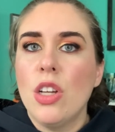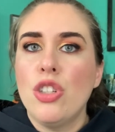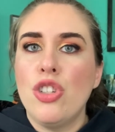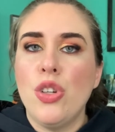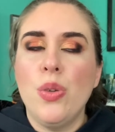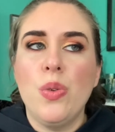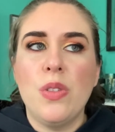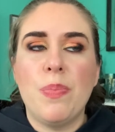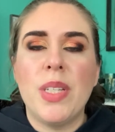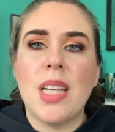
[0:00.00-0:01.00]
choose,
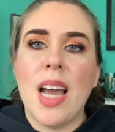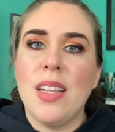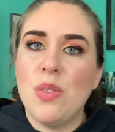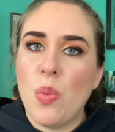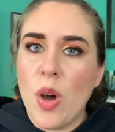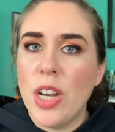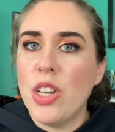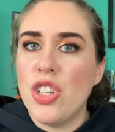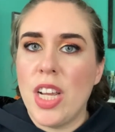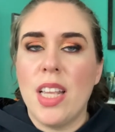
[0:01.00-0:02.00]
besides one
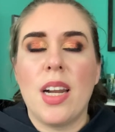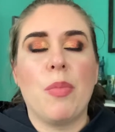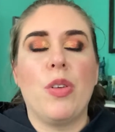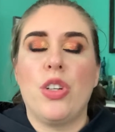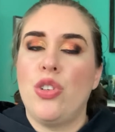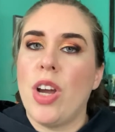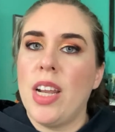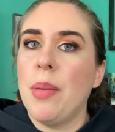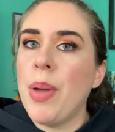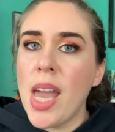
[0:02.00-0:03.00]
shade that I'm going to try to
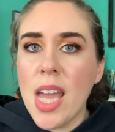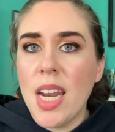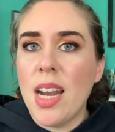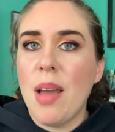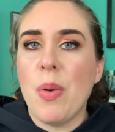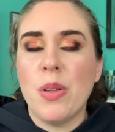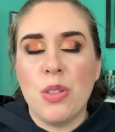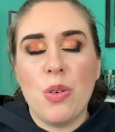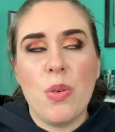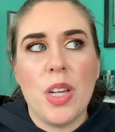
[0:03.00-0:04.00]
hit pan in, I'm also
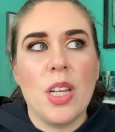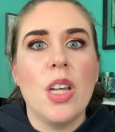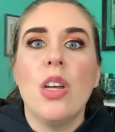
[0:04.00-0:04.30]
going